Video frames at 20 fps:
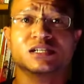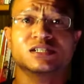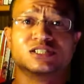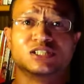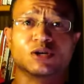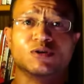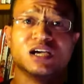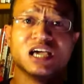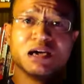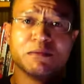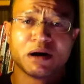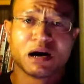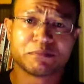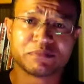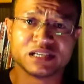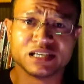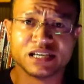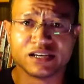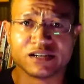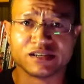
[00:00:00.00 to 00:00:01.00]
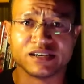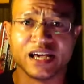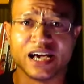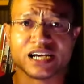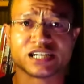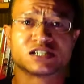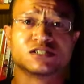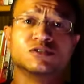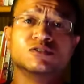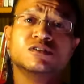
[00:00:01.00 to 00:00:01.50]
So MIB
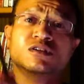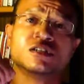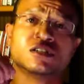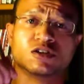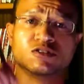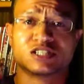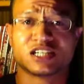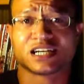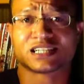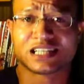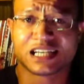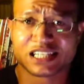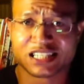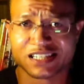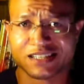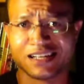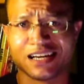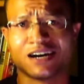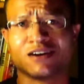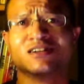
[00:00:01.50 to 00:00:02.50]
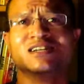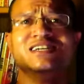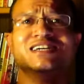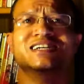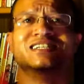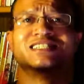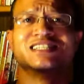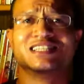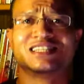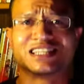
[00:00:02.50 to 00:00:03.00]
International, go check that shit out.
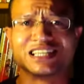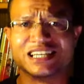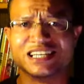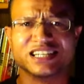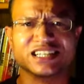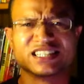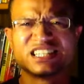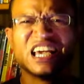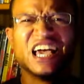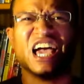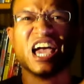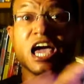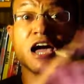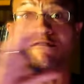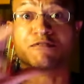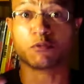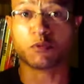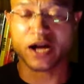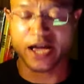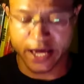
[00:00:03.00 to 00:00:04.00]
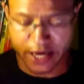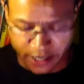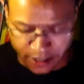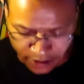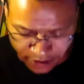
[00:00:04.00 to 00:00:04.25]
It's in theaters everywhere.